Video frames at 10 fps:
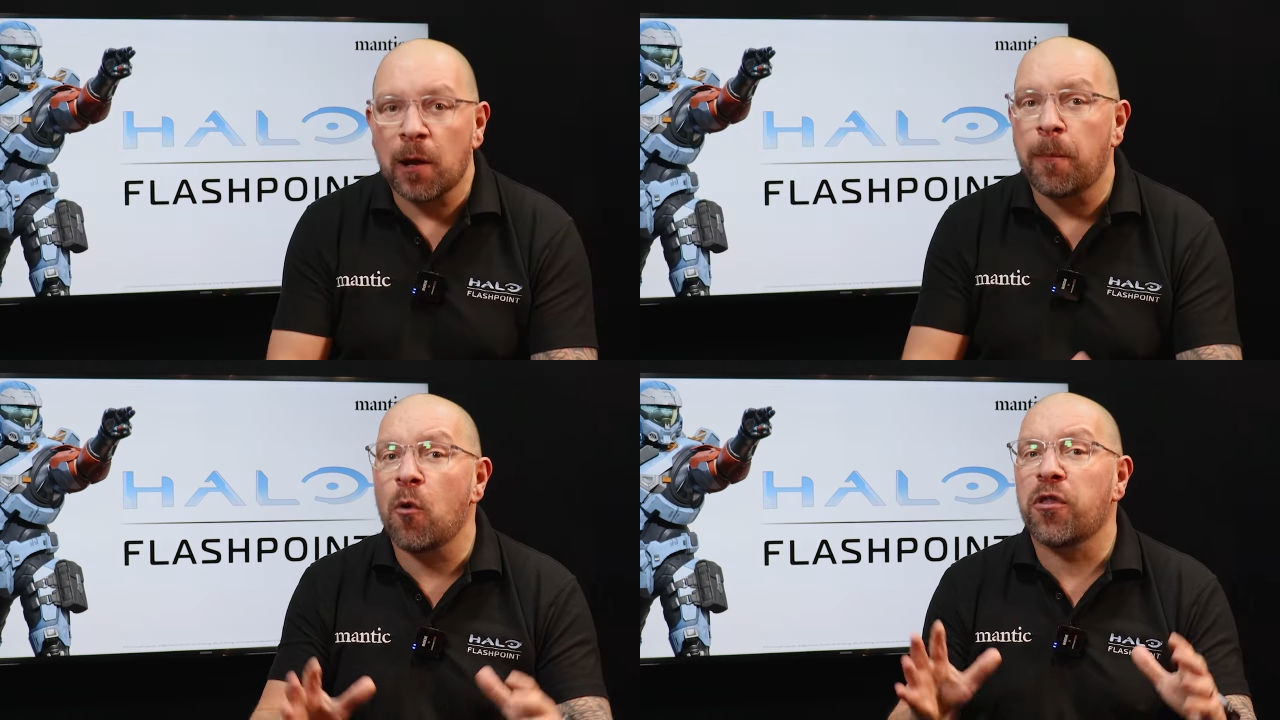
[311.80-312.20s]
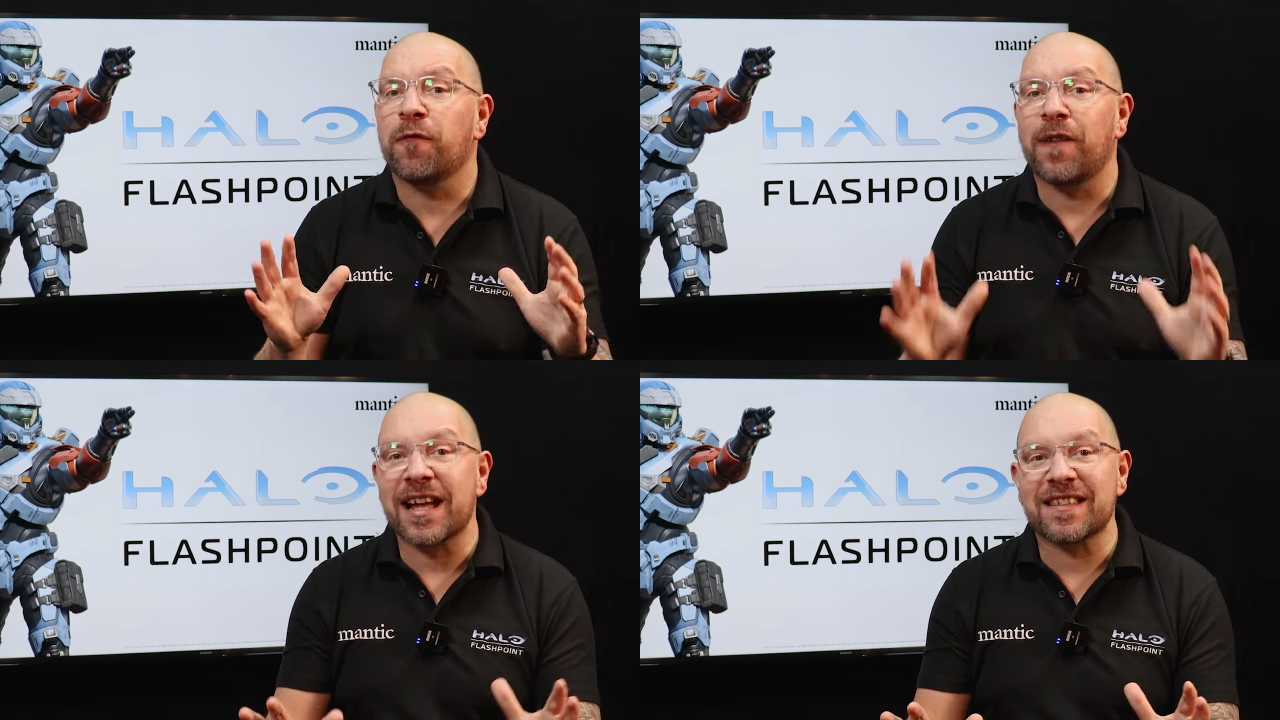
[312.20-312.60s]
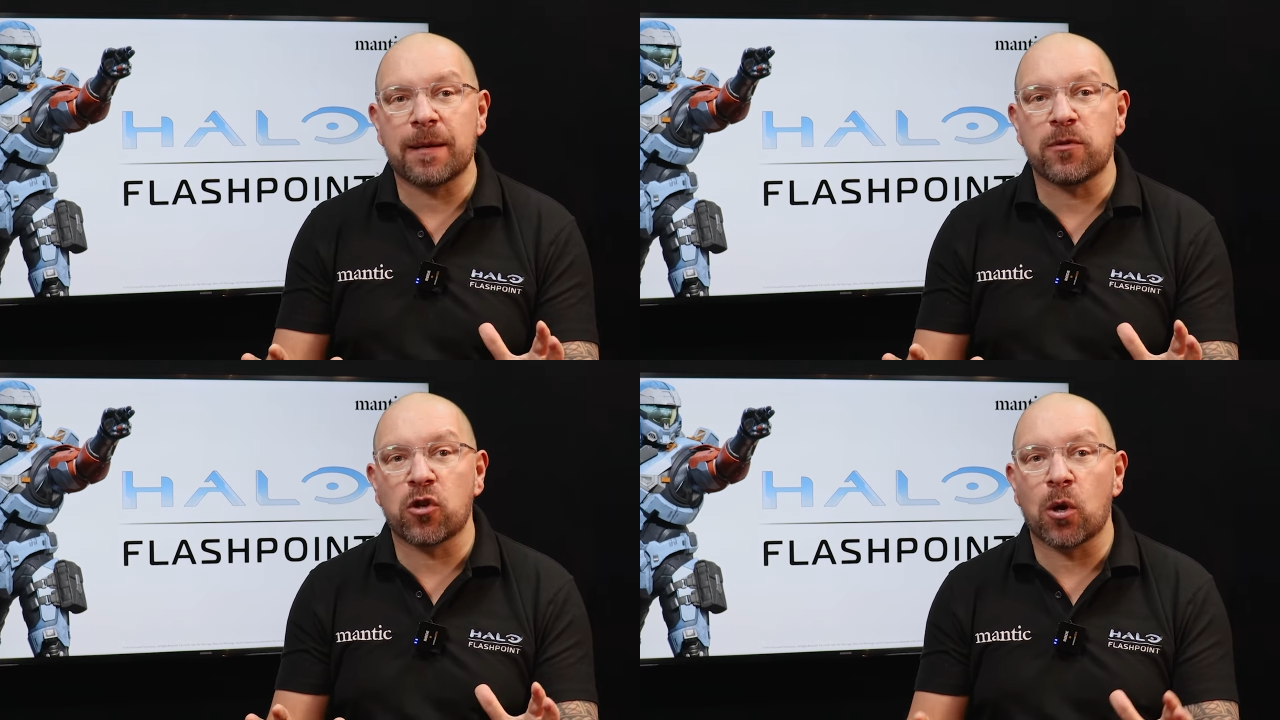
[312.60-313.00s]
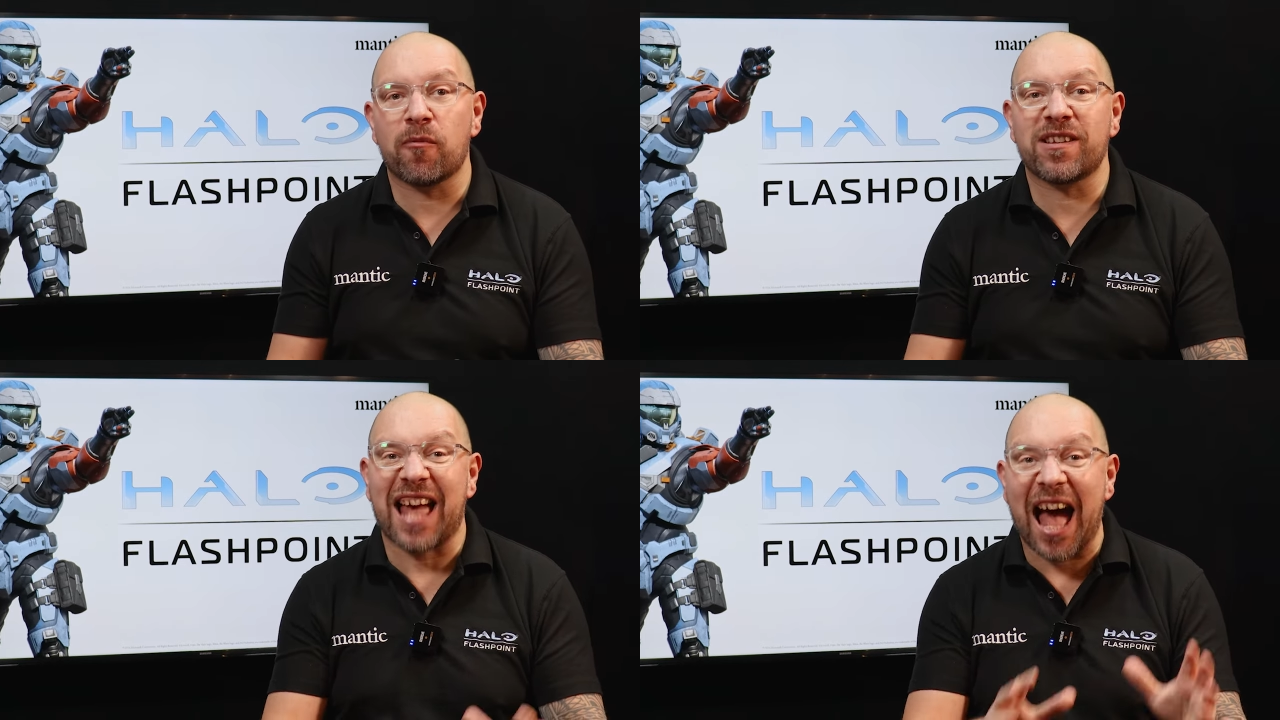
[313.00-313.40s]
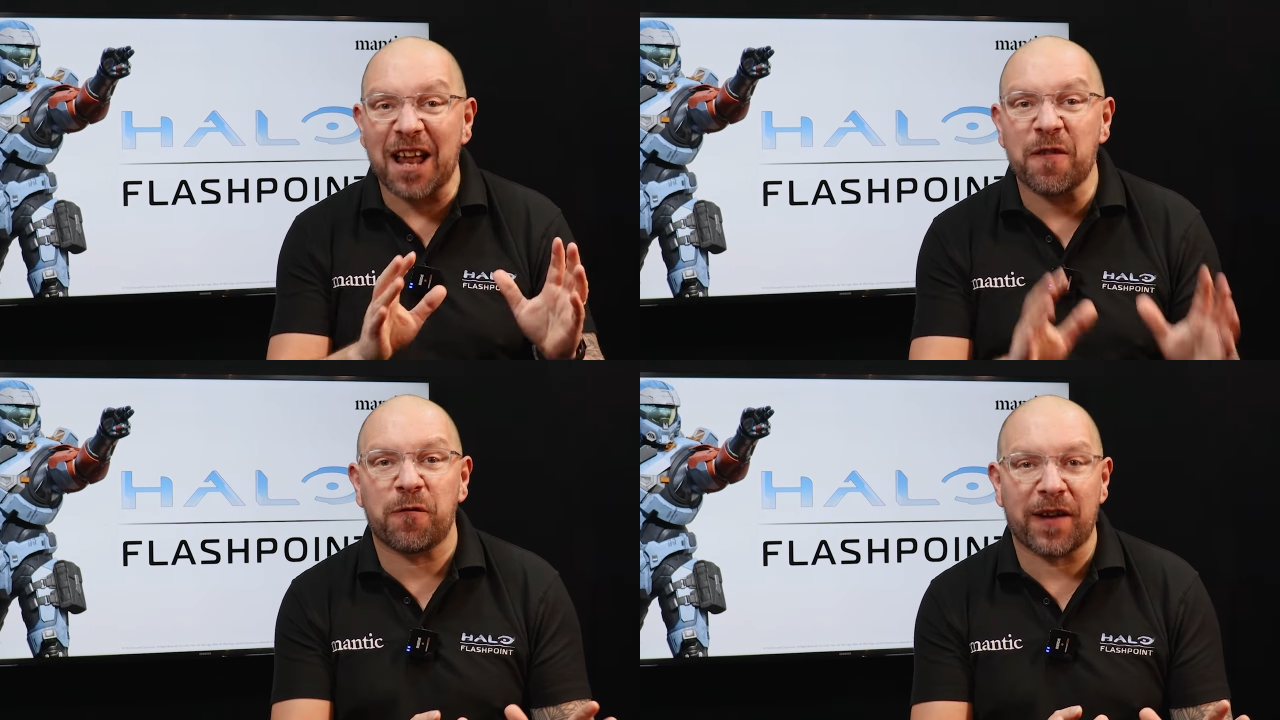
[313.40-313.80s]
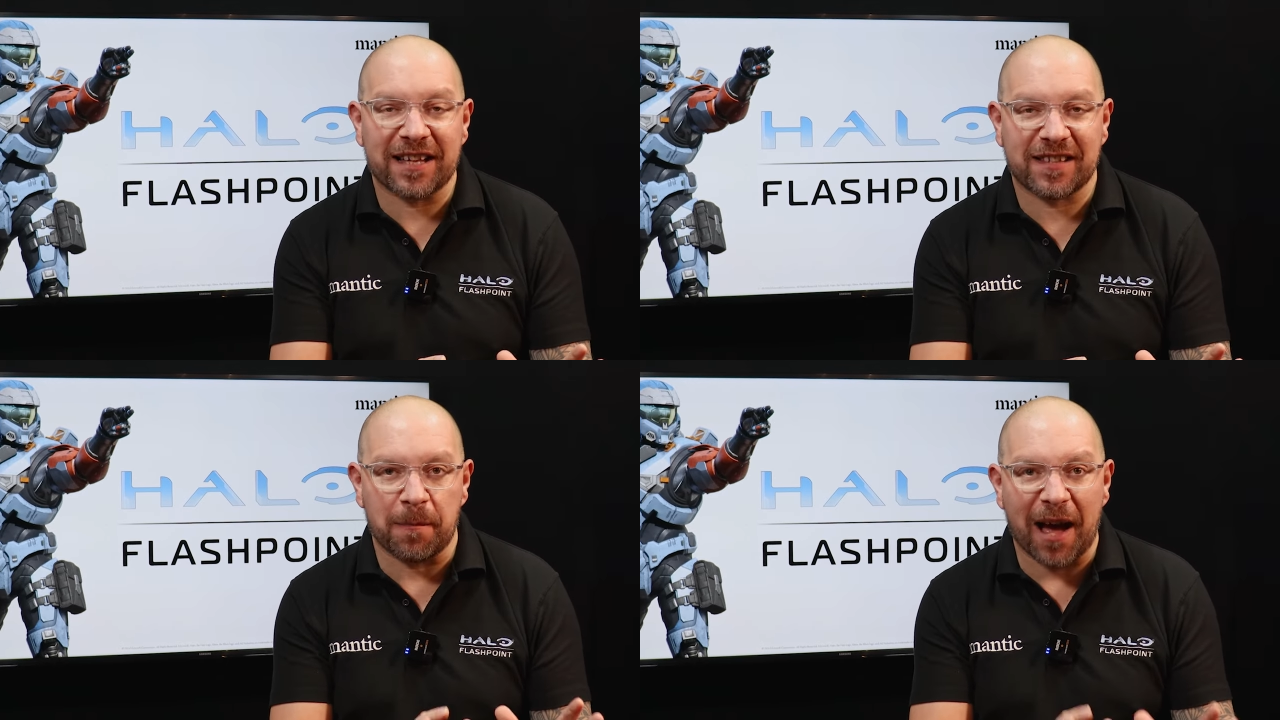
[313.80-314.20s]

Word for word: Now both the Fireteam Cerberus and Fireteam